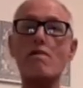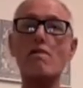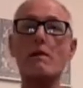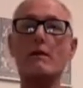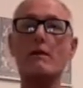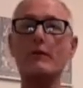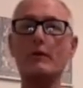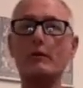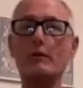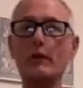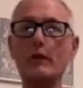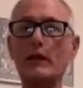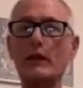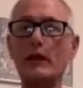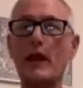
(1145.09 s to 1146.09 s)
If you're
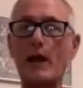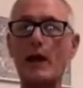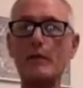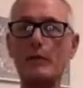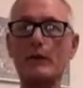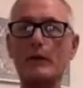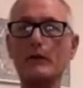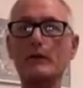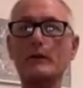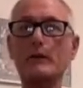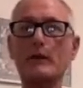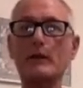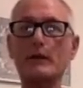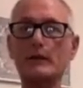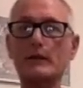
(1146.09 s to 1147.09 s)
really hyper
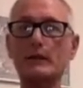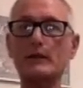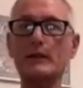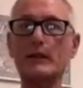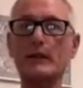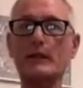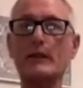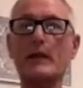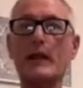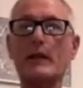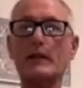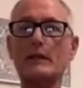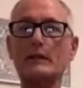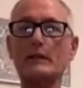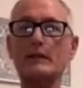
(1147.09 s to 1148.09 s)
and you just
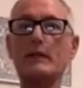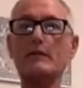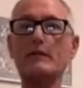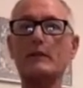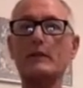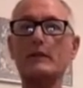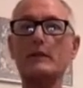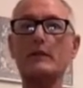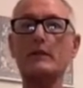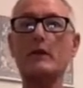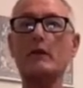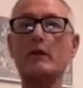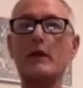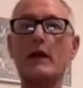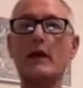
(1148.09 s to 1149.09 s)
can't seem to
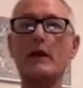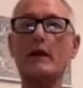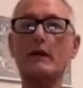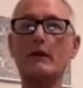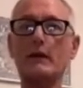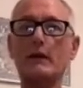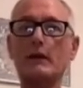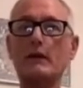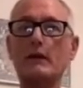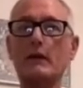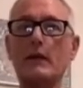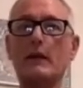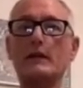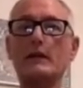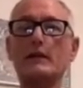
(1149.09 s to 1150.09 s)
slow down and
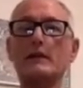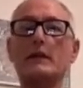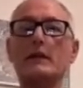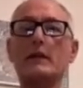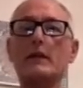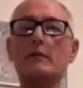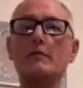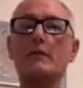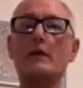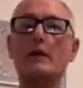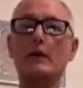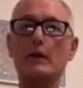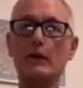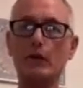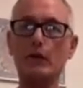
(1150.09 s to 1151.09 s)
get to sleep,
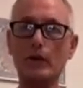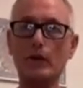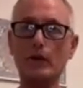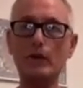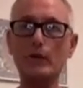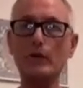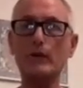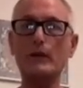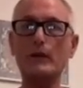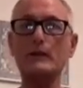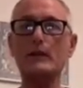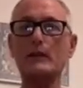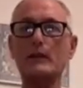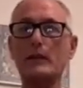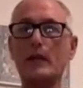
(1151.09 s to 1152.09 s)
you can do this
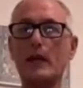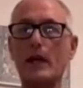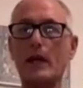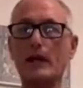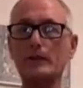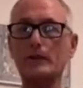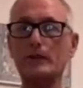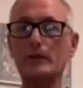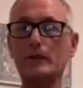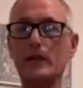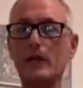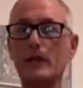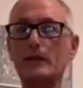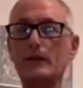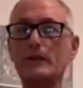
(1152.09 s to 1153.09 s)
as an
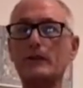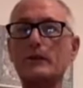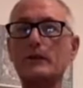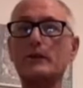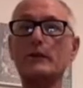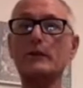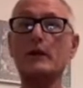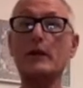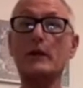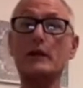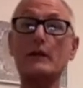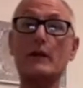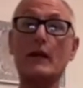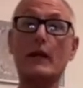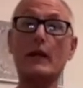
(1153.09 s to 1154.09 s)
exercise to try
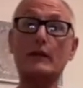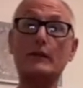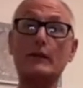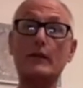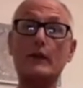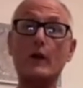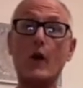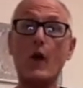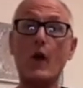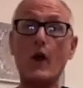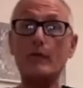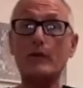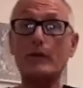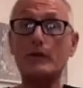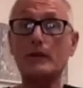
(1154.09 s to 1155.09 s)
to actually
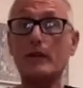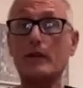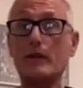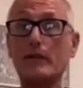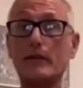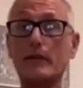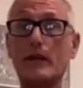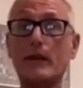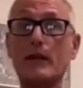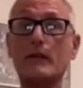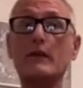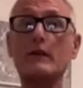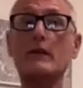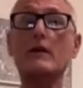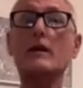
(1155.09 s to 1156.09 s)
calm yourself
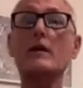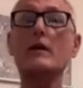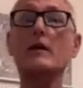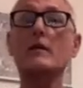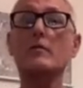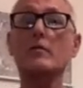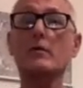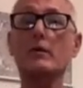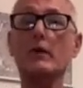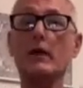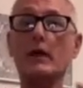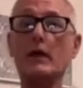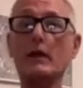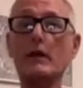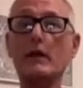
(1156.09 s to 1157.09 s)
down,
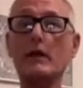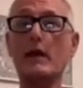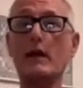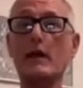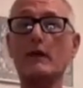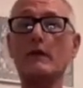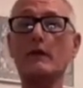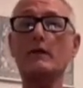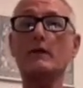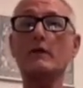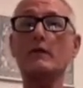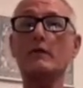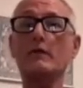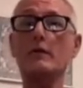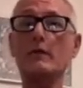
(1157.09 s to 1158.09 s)
bringing down
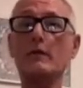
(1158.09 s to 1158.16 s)
the